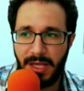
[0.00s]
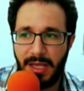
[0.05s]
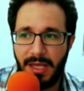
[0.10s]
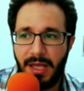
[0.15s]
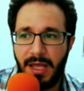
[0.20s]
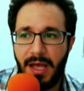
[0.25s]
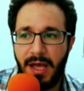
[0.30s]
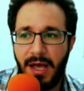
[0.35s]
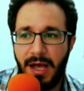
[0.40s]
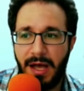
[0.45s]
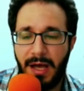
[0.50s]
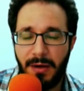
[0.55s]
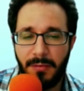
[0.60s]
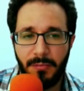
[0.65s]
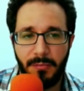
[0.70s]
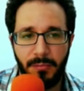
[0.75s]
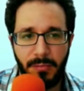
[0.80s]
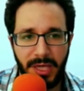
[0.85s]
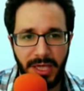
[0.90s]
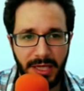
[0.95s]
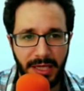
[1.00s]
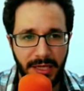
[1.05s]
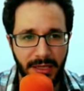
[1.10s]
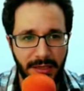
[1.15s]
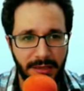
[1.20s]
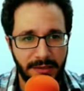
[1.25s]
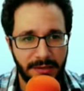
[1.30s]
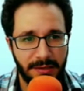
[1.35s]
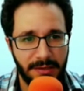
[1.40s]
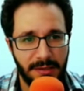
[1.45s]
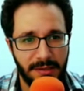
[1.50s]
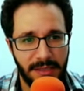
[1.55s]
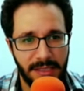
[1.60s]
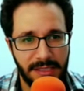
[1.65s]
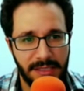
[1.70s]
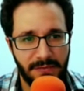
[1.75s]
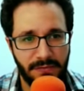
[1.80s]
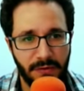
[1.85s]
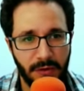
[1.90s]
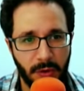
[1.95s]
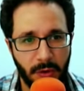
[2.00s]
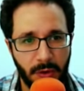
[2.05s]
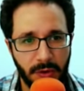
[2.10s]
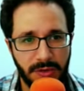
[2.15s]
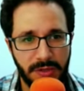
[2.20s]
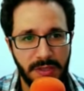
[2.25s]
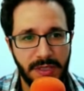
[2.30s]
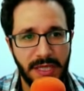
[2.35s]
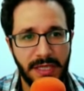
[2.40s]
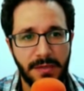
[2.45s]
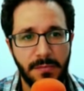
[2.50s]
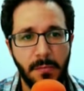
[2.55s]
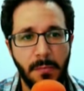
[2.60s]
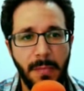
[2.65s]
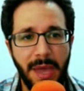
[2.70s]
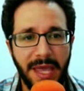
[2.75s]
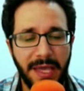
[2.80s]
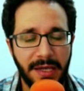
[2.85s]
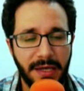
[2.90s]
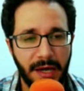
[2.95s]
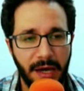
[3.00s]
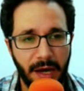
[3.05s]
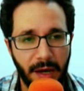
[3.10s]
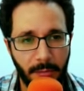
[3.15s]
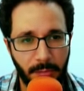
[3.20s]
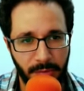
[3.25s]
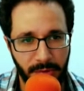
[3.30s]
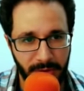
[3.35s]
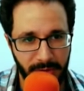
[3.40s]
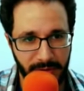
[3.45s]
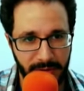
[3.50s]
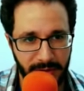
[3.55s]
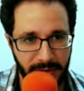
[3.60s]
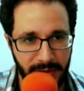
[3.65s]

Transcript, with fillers: uh, meaning the sphirot that make up